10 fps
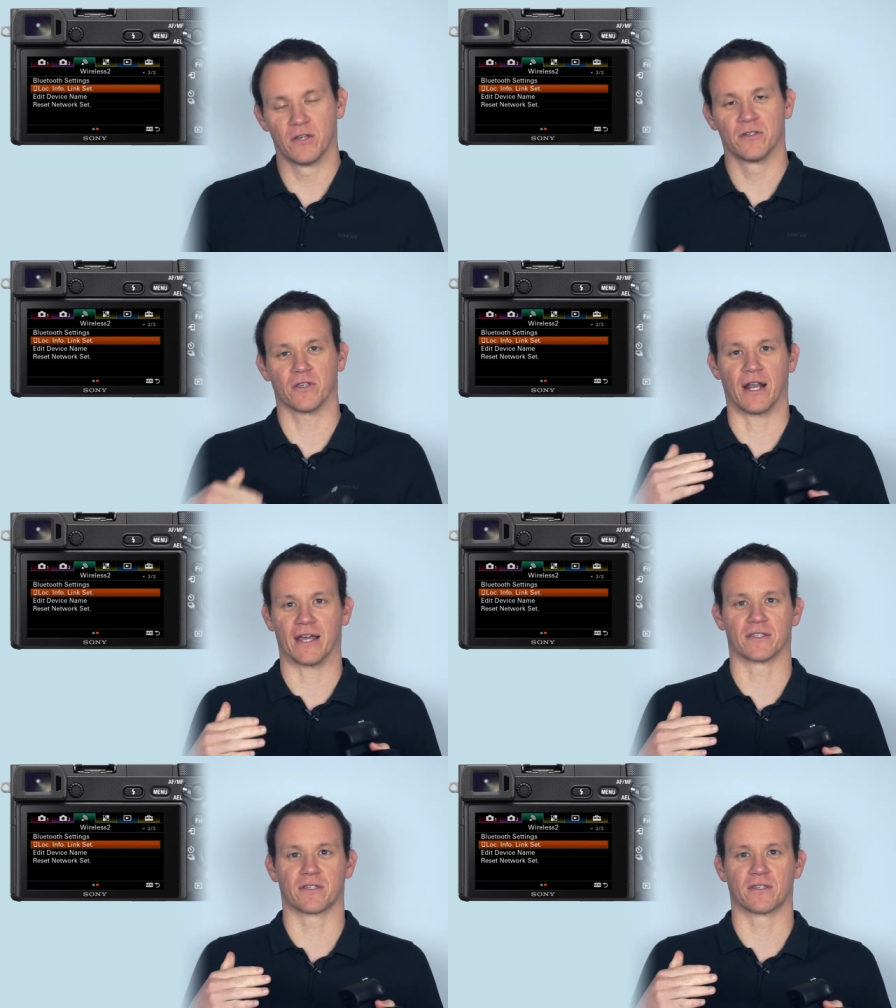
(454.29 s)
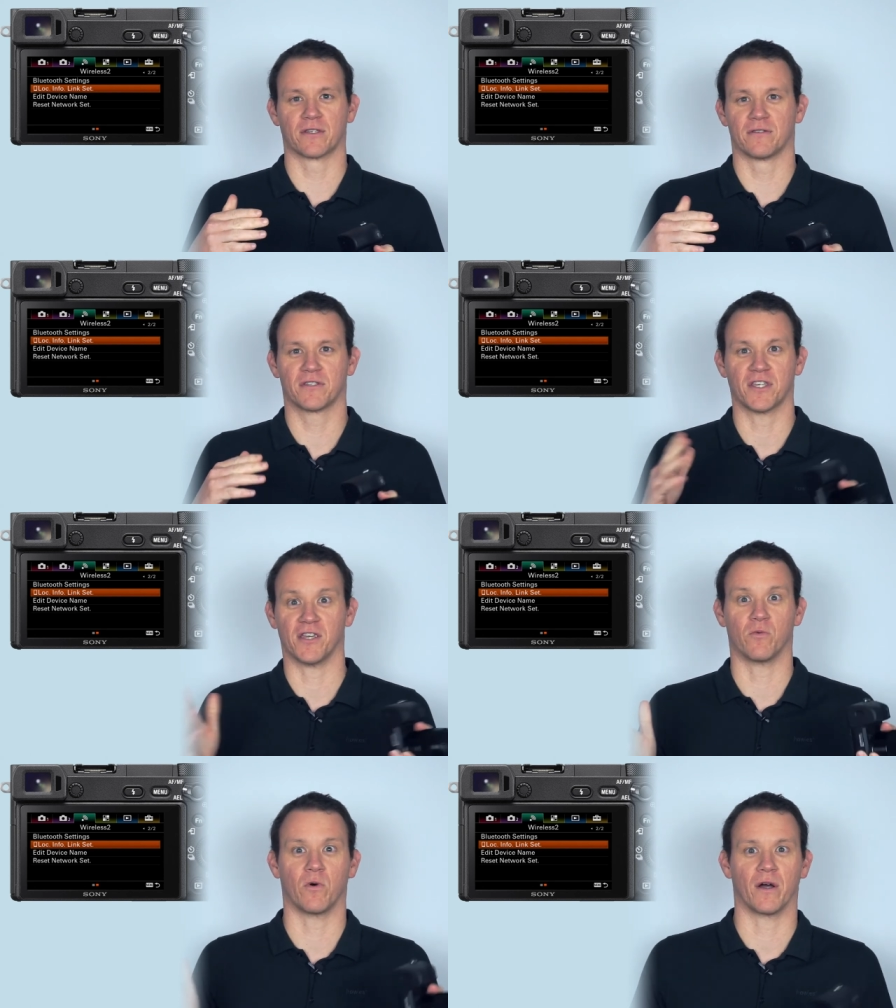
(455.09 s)
So let's
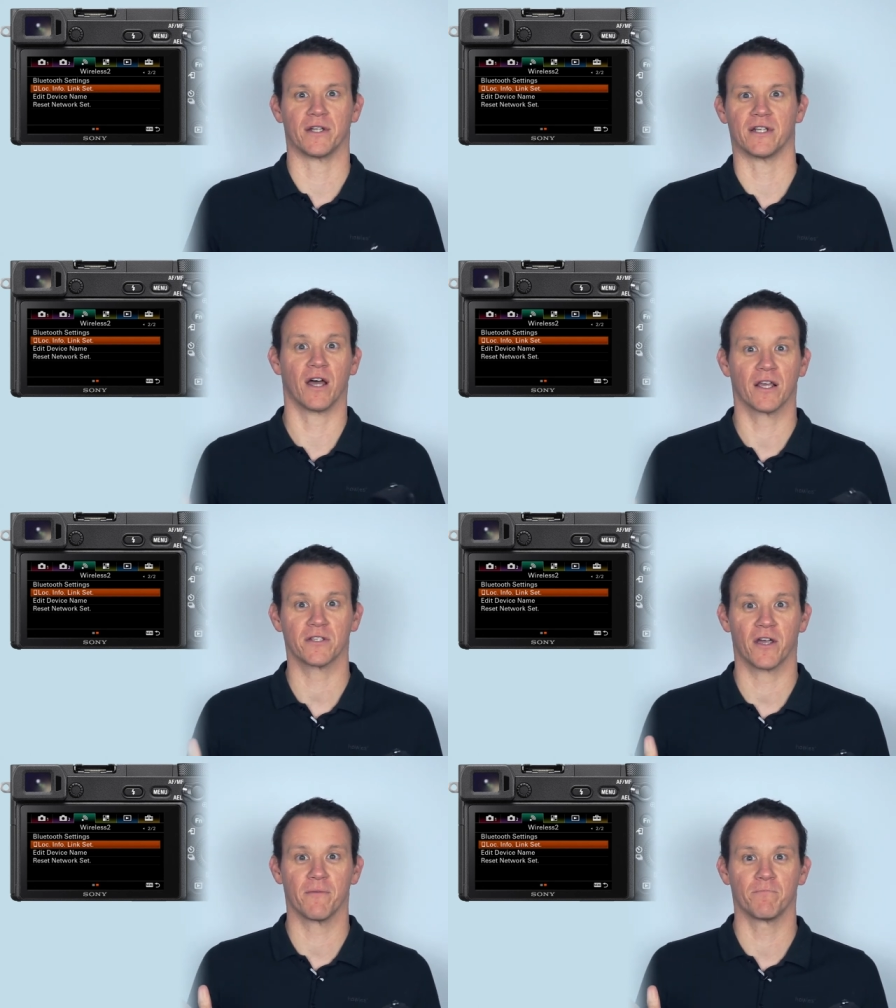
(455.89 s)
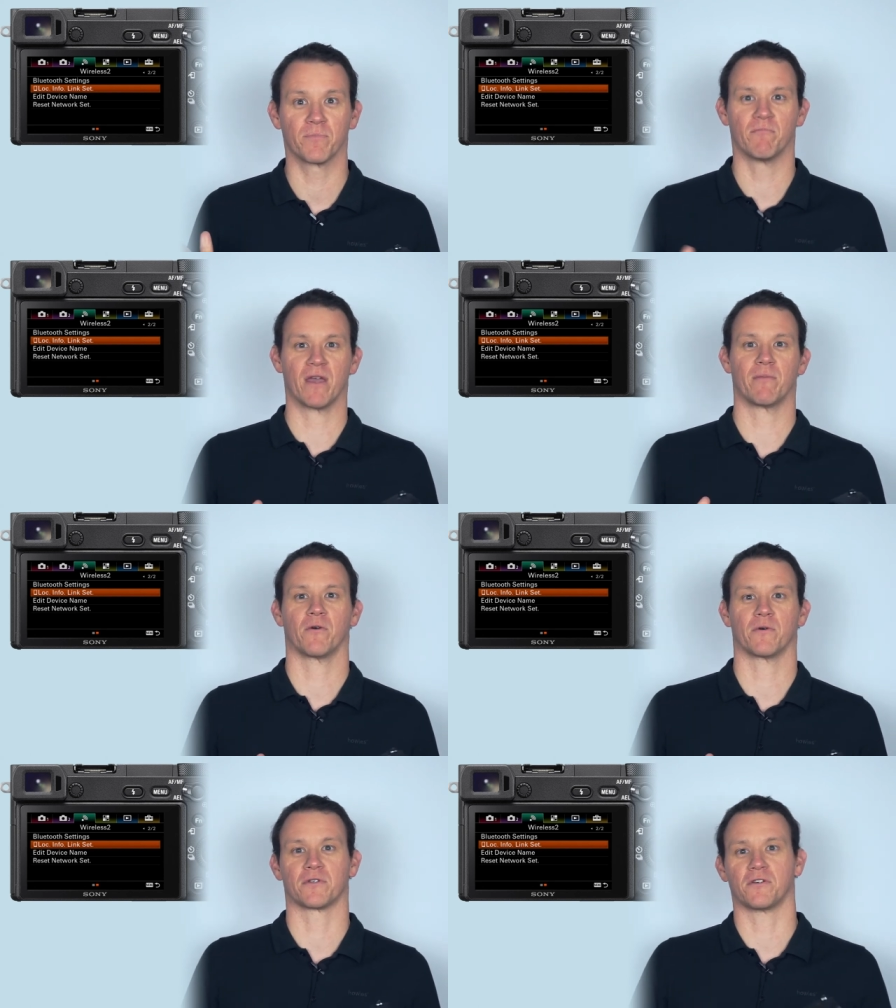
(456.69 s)
see what I did last time. Maybe I
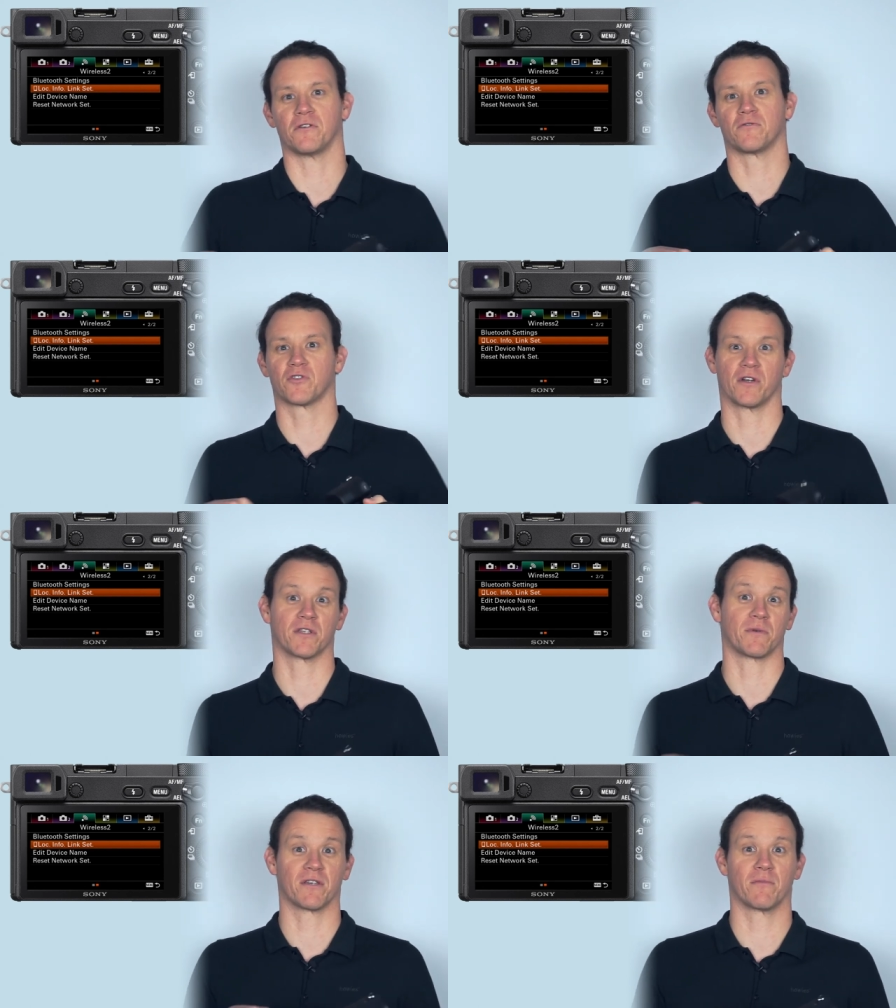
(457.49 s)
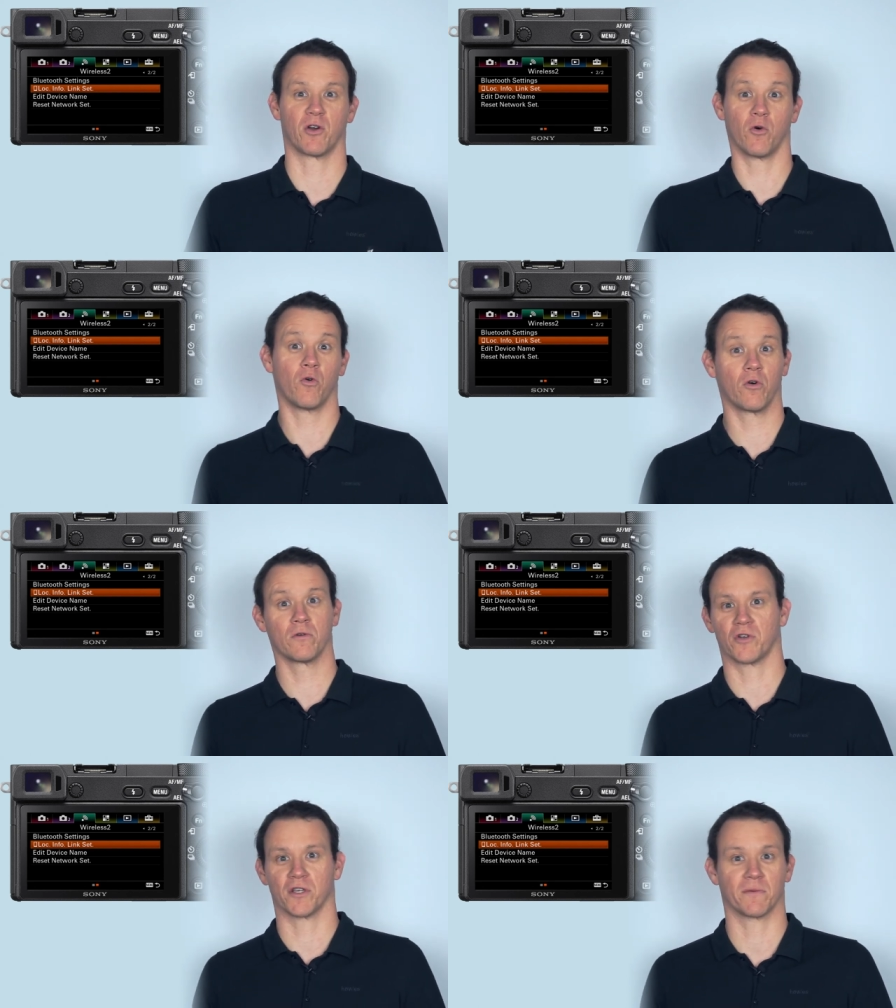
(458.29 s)
want to try something similar or
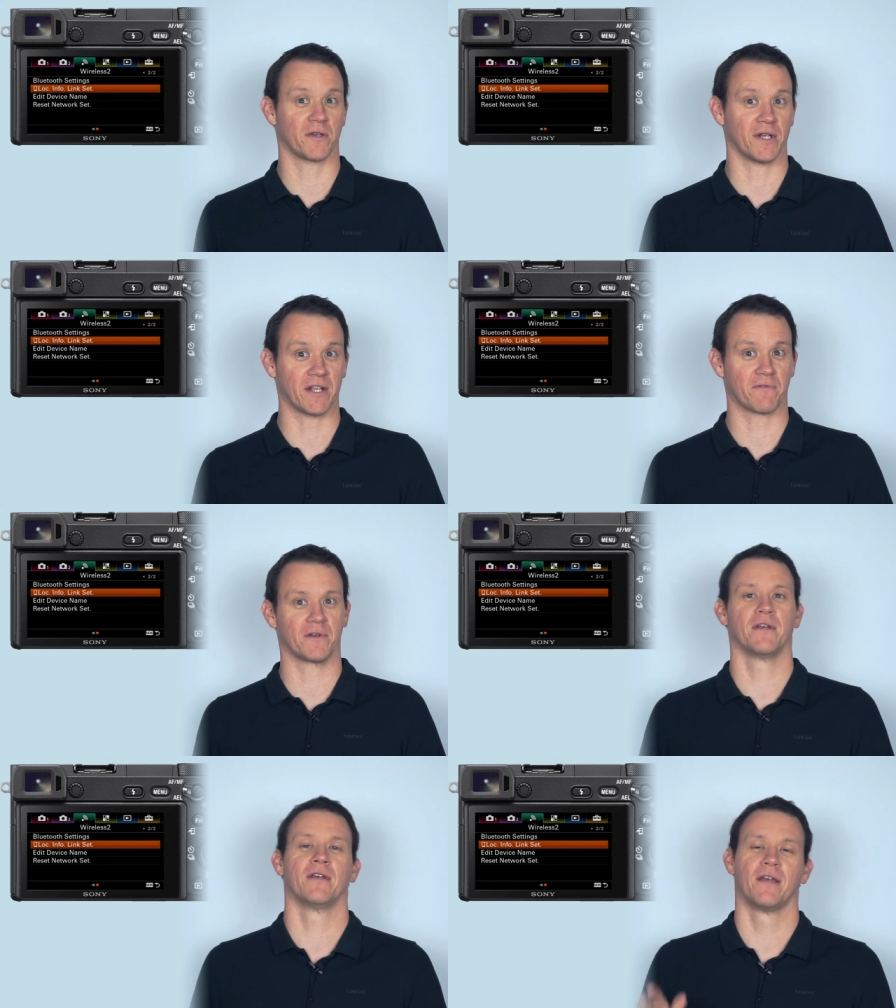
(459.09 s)
try something totally different